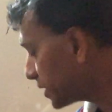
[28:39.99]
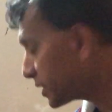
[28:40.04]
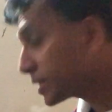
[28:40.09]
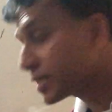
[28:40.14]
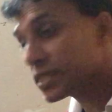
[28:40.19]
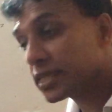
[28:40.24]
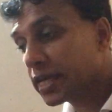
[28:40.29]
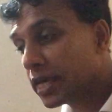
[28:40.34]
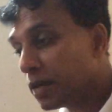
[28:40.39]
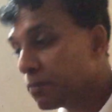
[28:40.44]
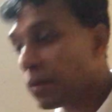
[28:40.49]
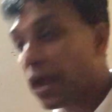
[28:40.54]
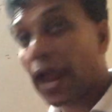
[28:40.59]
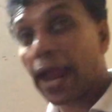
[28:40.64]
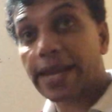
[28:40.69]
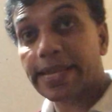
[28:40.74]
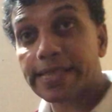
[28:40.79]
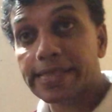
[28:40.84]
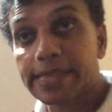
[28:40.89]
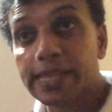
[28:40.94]
same
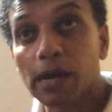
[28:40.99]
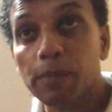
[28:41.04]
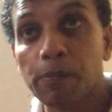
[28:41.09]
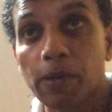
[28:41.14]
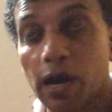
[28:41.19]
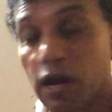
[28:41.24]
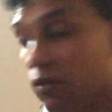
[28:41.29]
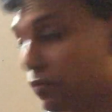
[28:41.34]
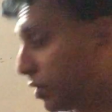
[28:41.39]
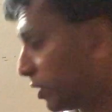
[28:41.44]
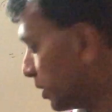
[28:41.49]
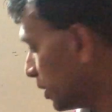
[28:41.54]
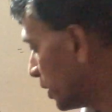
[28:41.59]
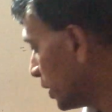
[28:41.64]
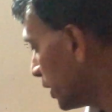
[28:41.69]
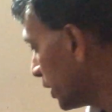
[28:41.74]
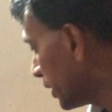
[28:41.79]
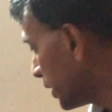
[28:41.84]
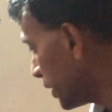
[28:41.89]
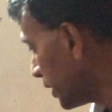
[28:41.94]
at the power,
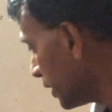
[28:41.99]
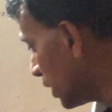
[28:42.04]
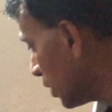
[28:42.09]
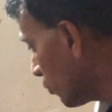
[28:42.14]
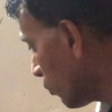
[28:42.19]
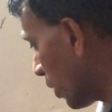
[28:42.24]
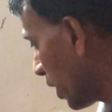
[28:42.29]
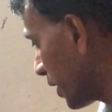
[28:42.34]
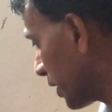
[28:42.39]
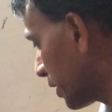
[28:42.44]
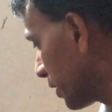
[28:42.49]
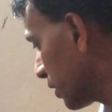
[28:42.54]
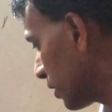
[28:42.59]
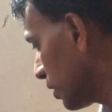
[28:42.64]
here 1,